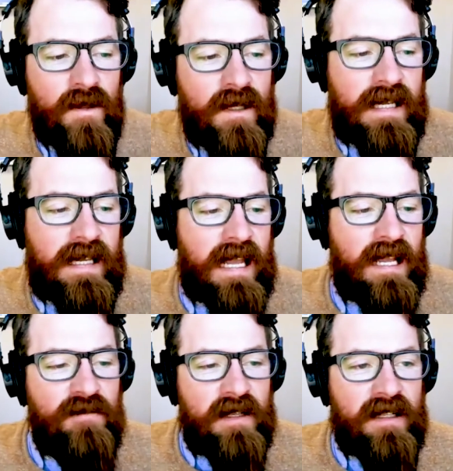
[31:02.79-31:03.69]
word
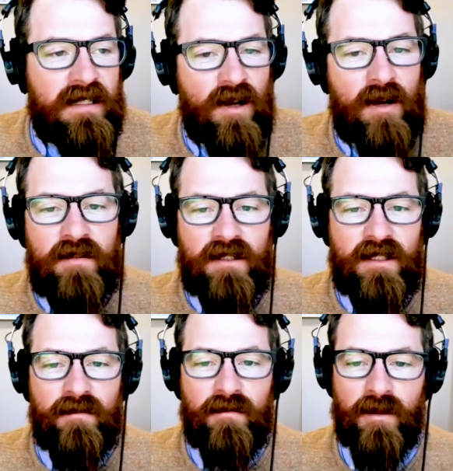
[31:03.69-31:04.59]
engagement is often
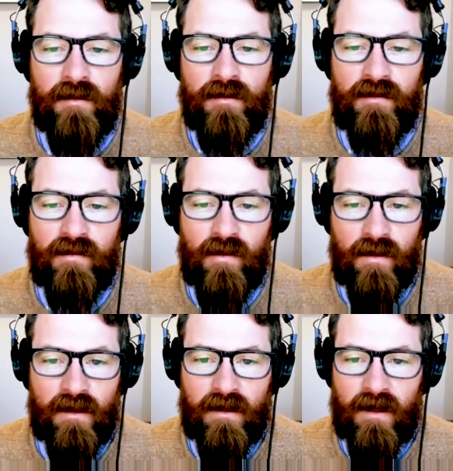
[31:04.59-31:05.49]
confused
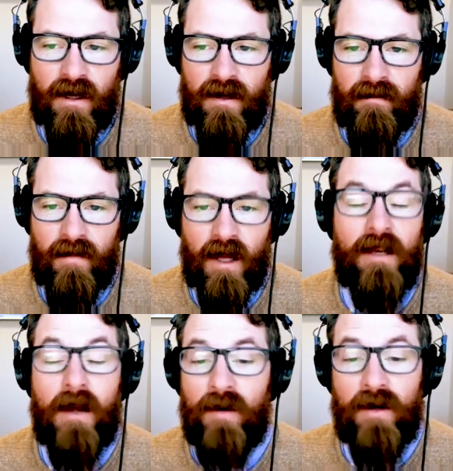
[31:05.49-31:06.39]
for a
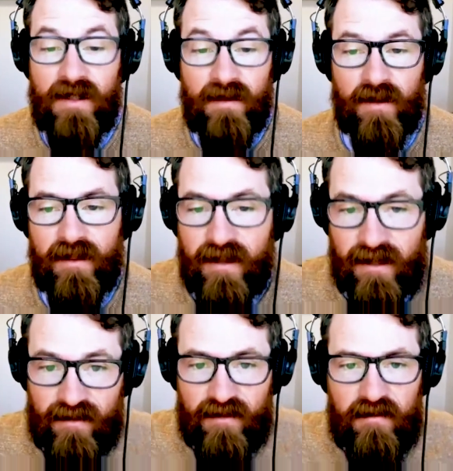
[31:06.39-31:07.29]
number of different
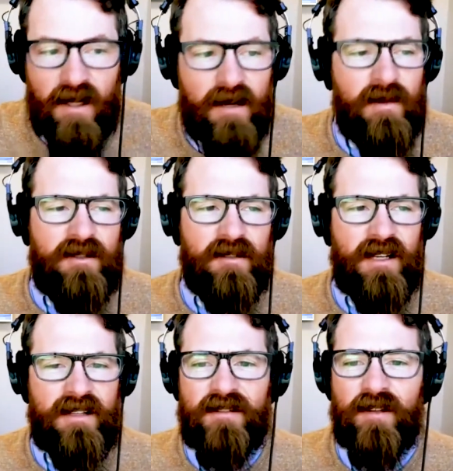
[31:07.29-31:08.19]
things, none of which are
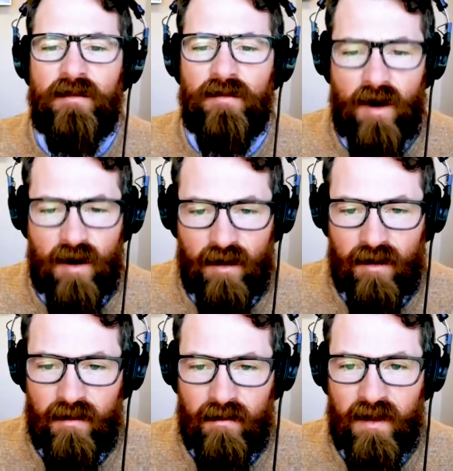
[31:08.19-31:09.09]
necessarily
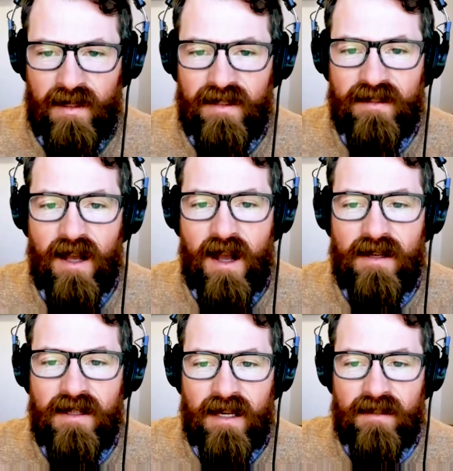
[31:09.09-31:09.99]
wrong. But in this
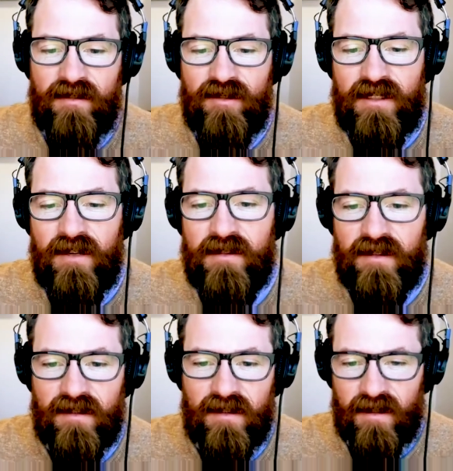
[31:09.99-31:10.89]
context, just give us
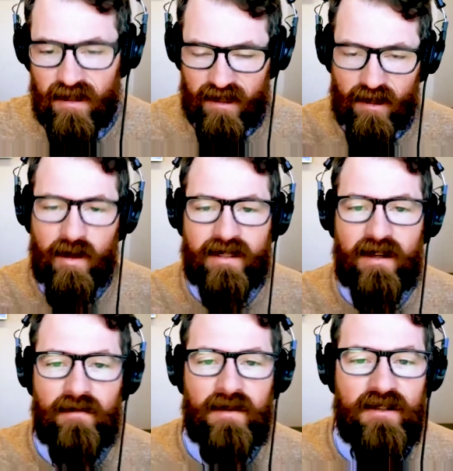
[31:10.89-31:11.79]
a quick
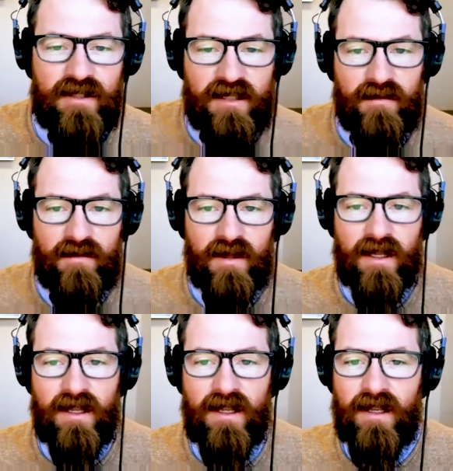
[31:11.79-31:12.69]
definition of
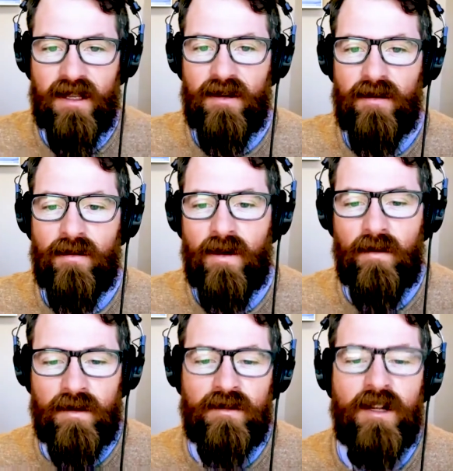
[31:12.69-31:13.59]

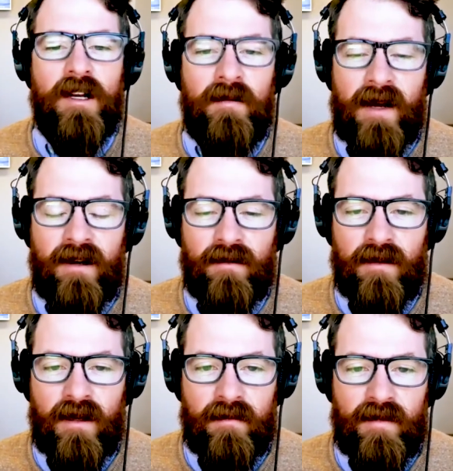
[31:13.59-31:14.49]
when you're talking about
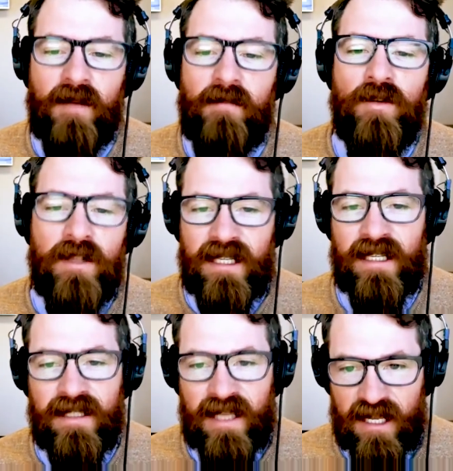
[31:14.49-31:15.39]

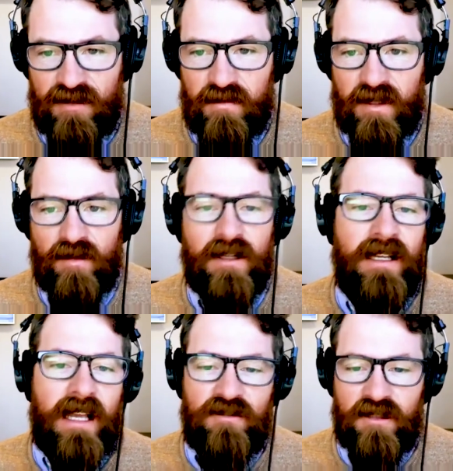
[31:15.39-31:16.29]
community engagement or
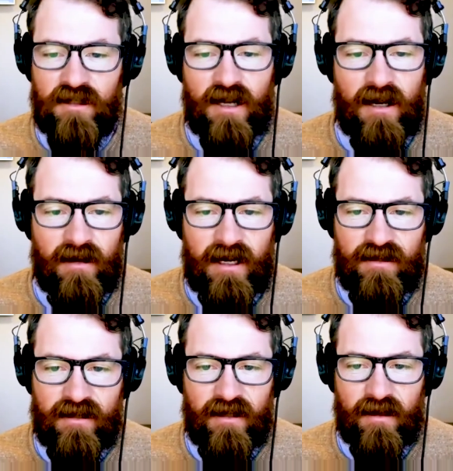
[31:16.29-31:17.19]
engaging your
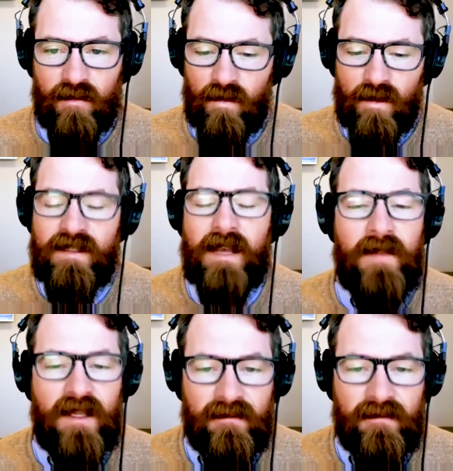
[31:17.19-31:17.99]
congregation. Like, what does that mean?